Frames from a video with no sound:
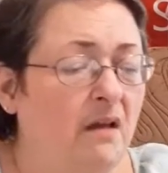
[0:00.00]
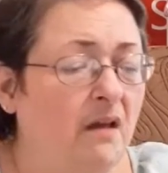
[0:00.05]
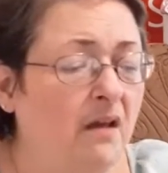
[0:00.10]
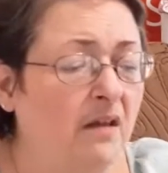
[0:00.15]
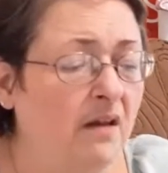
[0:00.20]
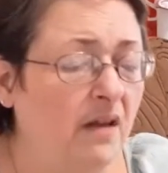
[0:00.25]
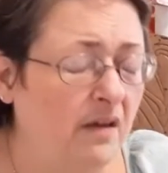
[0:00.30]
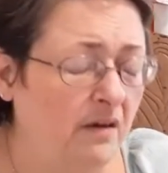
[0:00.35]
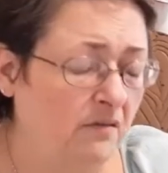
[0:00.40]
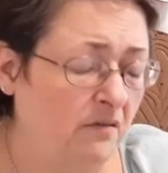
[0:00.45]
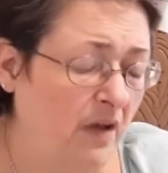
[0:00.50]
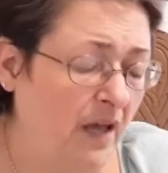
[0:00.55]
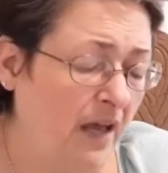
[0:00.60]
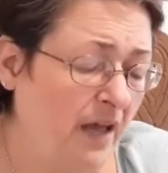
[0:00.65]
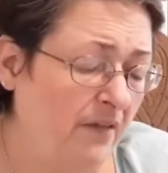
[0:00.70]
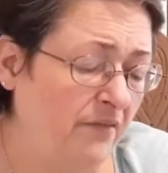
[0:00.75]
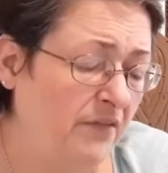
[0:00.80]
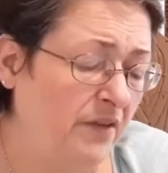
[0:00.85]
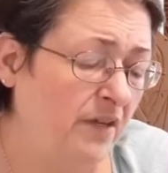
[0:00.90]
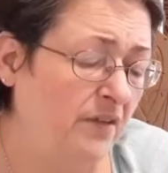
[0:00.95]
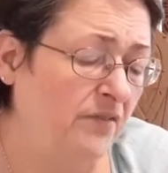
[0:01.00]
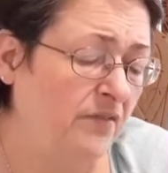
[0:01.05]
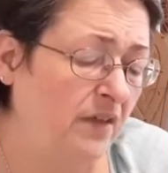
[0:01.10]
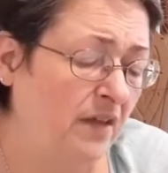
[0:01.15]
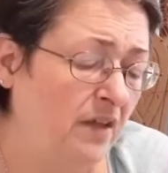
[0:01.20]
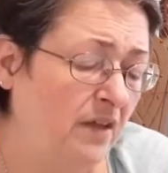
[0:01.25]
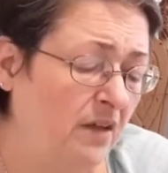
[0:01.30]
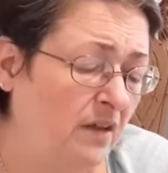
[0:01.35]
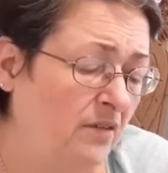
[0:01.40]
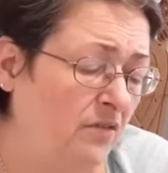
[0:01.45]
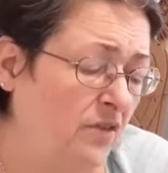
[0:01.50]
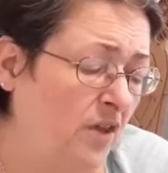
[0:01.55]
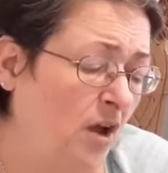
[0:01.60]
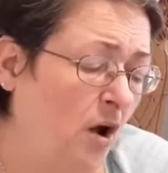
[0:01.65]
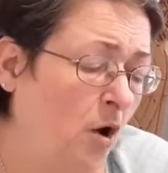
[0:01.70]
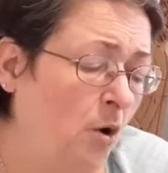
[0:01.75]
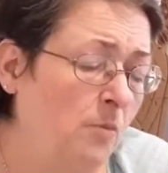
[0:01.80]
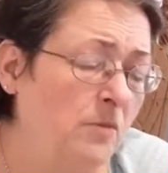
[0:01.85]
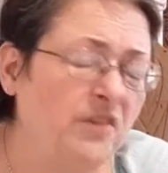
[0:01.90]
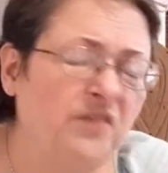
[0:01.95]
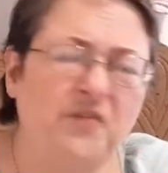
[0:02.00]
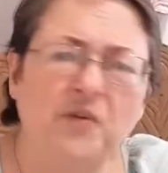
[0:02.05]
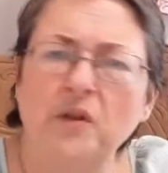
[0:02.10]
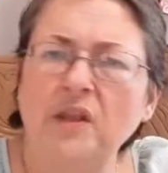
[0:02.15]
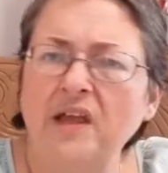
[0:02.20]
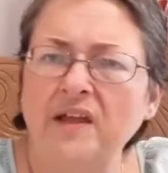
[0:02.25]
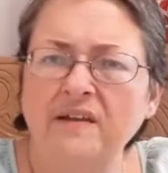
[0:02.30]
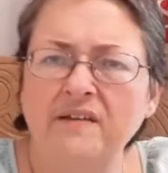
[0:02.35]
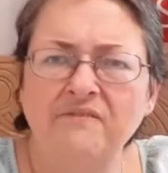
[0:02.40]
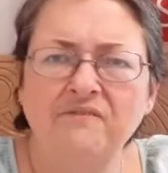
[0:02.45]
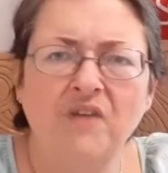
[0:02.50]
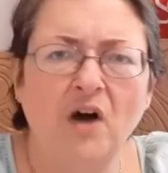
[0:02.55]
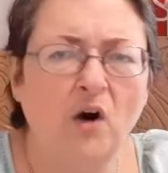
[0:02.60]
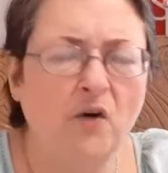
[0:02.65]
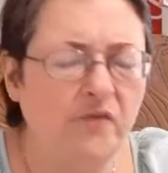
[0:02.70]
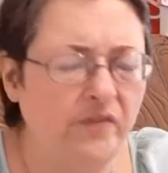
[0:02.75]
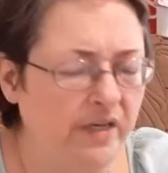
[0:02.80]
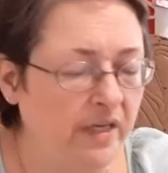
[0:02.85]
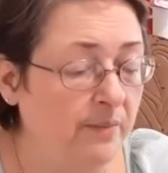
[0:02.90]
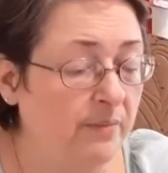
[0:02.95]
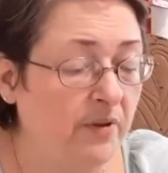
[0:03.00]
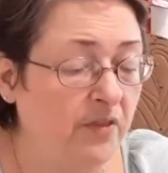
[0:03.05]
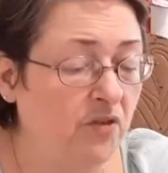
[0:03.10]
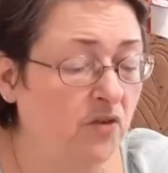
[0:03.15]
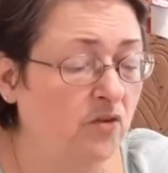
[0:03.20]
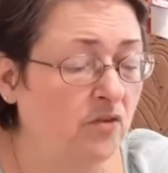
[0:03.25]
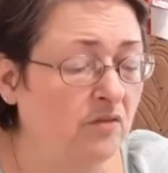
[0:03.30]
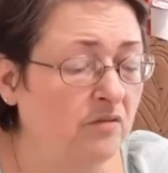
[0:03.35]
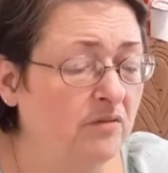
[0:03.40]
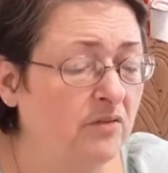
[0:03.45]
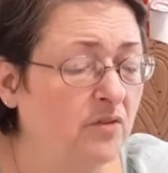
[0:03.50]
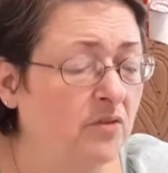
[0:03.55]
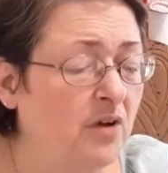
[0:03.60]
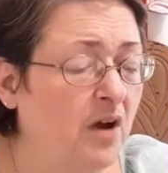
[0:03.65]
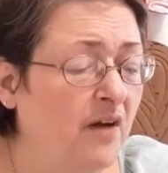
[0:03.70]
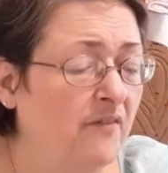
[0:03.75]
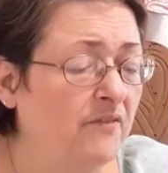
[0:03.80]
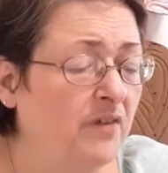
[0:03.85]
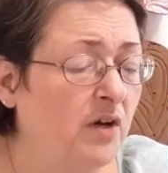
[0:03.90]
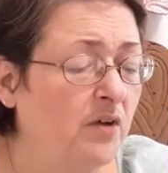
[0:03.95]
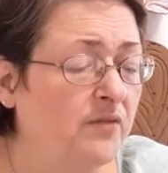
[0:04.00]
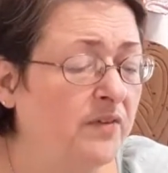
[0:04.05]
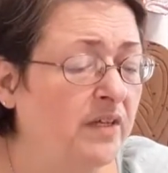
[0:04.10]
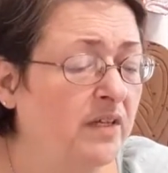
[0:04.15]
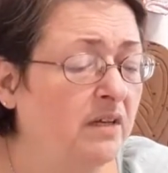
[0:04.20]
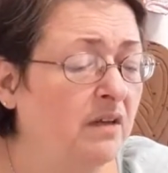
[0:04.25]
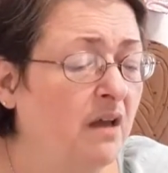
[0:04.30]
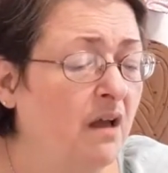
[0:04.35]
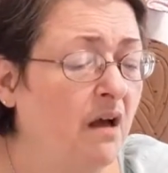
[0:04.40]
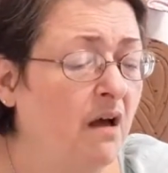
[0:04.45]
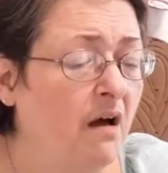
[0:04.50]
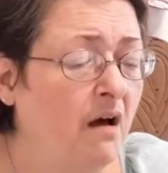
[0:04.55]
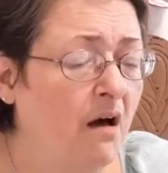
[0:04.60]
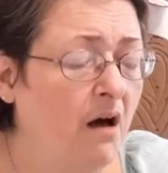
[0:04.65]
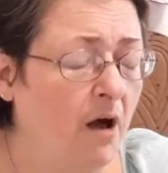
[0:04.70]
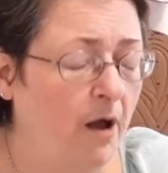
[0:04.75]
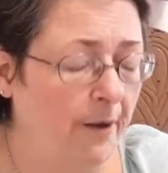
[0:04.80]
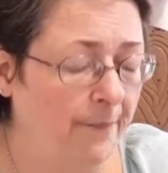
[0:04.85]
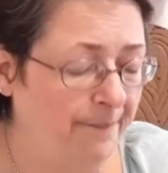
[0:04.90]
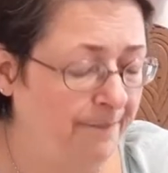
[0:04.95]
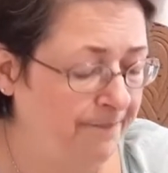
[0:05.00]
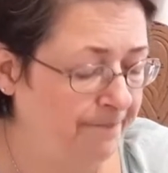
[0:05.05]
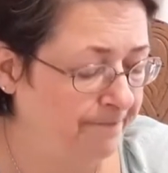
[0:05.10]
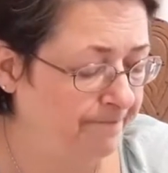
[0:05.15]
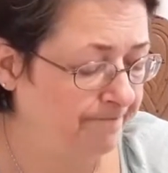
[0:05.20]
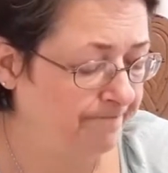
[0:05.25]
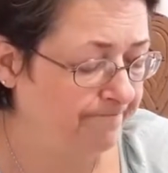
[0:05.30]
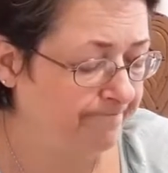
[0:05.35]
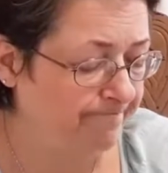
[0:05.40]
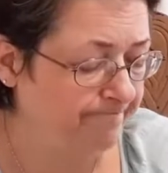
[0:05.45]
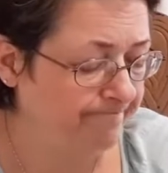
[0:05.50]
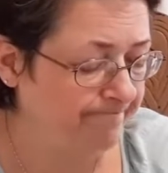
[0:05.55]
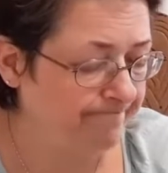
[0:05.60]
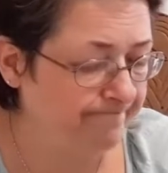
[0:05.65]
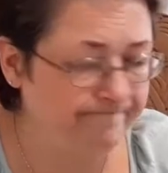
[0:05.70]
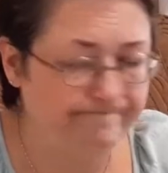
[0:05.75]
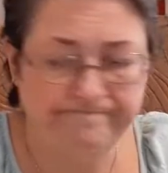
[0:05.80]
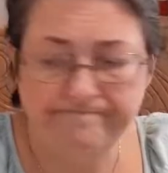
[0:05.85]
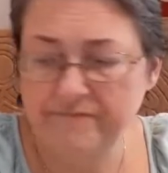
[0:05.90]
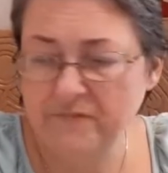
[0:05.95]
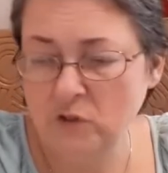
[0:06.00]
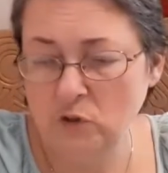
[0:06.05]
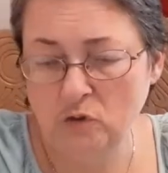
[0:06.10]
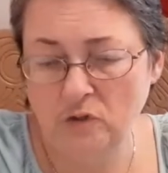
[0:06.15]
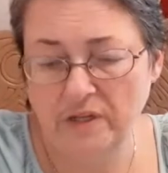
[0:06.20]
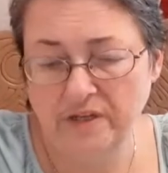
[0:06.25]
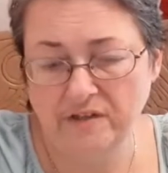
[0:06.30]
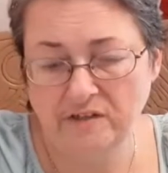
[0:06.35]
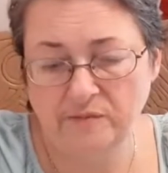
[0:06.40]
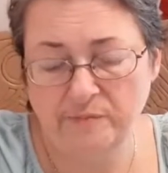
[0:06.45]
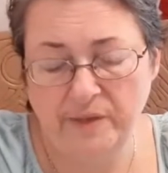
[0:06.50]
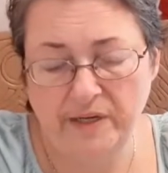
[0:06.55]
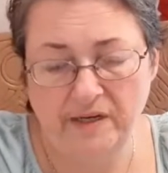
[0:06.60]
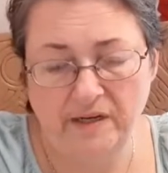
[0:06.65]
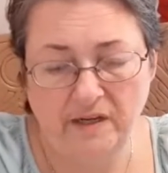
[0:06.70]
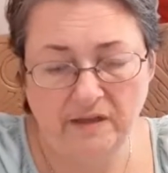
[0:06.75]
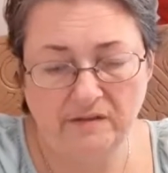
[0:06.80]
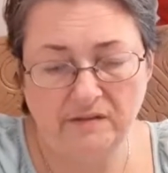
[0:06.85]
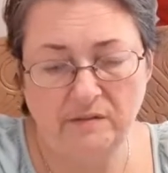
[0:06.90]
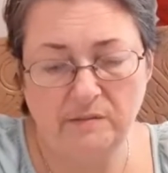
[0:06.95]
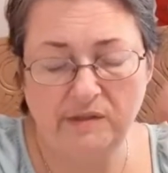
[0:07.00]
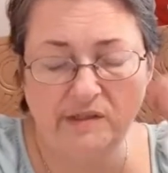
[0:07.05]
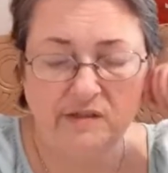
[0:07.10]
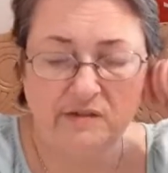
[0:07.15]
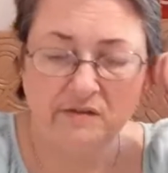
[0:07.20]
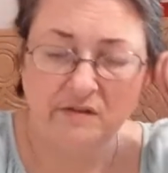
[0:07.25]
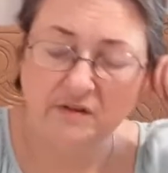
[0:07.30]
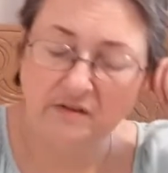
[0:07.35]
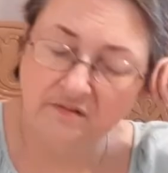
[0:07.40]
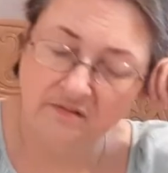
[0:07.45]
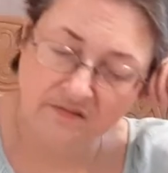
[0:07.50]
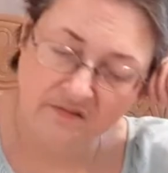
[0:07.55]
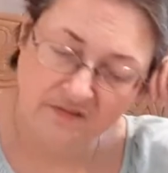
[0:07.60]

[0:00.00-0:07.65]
And I don't have anything. They almost feel like velvety, but they're they're not velvet. Um, they're like a spandexy material,